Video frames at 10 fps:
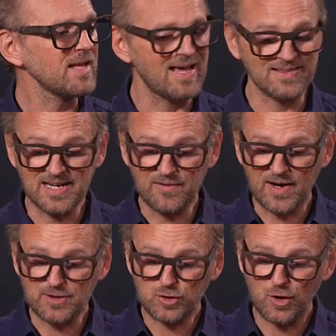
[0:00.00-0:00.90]
And then if
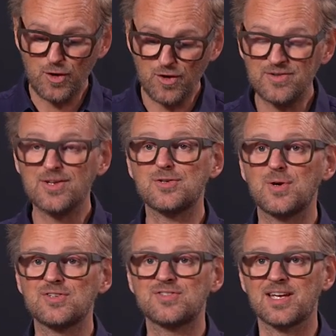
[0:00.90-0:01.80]
I turn the
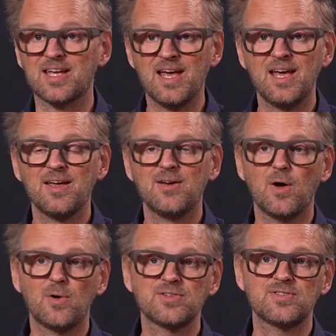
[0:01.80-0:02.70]
joystick,
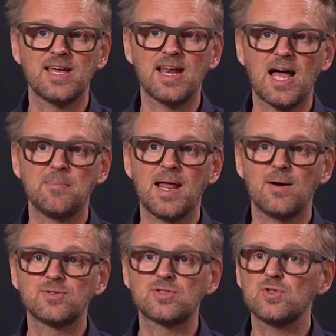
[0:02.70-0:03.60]
Notice that I'm
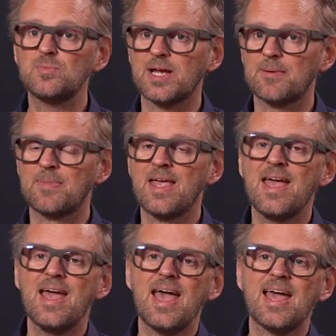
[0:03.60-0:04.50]
now zooming.
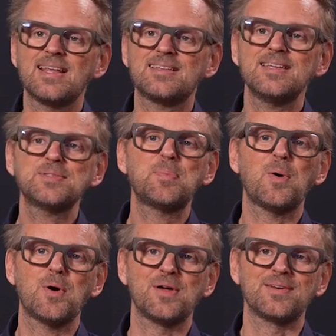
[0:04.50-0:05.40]
And at this
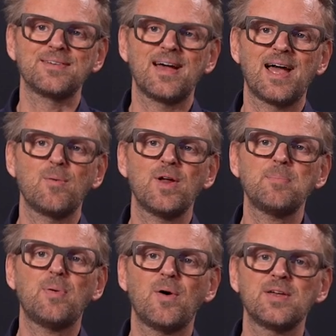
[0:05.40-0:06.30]
point, I want
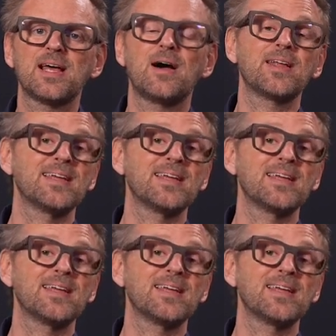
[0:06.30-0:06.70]
to point out